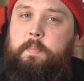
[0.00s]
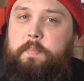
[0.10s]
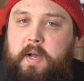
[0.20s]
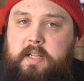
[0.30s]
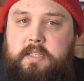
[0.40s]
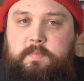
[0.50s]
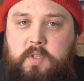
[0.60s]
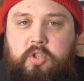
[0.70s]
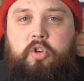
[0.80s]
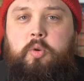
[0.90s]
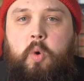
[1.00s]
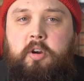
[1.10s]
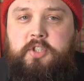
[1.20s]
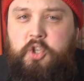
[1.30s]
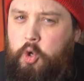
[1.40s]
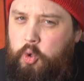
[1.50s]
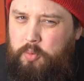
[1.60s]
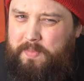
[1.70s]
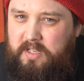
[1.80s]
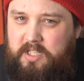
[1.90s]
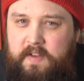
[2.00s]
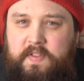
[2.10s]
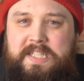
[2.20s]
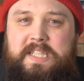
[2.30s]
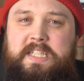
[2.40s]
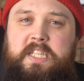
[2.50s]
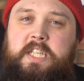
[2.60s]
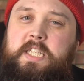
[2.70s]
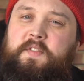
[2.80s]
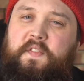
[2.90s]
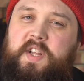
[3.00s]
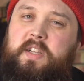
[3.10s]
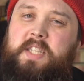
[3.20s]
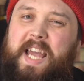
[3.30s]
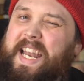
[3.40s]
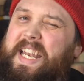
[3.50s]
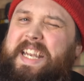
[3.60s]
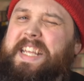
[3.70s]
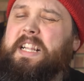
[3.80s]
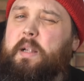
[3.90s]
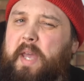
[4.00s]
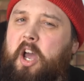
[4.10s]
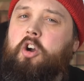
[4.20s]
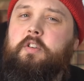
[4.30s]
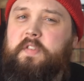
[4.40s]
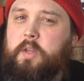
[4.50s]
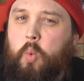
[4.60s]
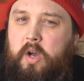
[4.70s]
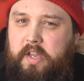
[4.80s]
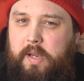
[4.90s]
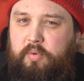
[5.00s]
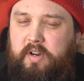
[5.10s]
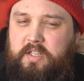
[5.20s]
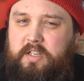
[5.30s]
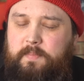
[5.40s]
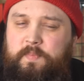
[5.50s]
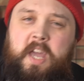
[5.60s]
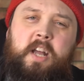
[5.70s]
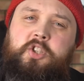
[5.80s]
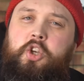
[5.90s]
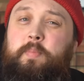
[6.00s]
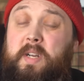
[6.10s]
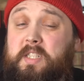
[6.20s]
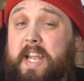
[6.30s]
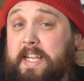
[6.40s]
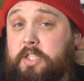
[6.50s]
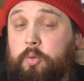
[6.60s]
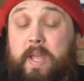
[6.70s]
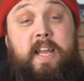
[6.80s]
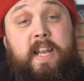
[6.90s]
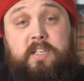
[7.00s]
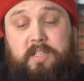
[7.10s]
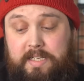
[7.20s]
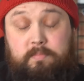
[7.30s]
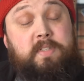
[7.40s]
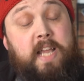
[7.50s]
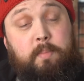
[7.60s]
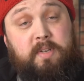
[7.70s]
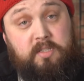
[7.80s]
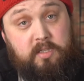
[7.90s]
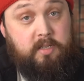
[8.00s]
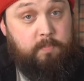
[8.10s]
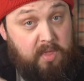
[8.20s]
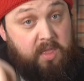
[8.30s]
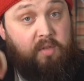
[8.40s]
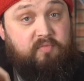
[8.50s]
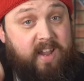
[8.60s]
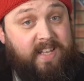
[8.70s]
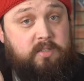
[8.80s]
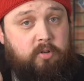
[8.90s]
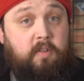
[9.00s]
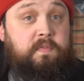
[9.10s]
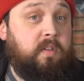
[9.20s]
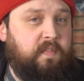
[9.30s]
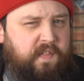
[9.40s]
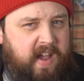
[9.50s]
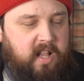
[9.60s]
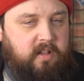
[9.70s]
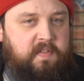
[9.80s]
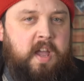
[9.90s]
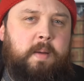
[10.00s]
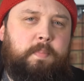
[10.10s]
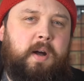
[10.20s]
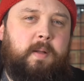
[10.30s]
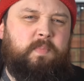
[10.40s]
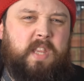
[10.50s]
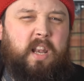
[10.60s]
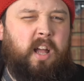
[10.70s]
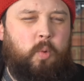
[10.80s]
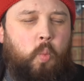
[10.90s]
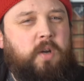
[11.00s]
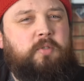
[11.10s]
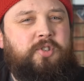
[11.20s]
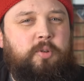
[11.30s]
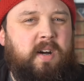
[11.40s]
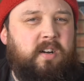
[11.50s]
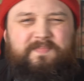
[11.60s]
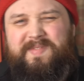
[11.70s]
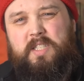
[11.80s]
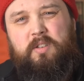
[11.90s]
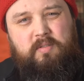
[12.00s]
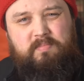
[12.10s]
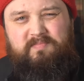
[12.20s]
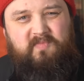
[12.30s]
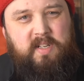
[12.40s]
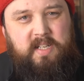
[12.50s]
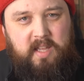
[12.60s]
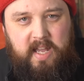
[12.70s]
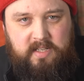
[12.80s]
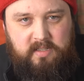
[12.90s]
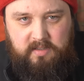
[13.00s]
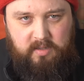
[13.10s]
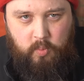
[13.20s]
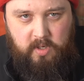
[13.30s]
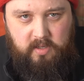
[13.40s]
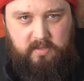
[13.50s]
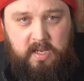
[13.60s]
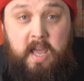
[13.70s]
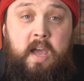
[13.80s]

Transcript: but you shouldn't worry too much if the cylinder is filled a little bit over the working pressure. Too much and you can actually damage the thread of the valve, but like 1 or 2 bar, it's not really the end of the world.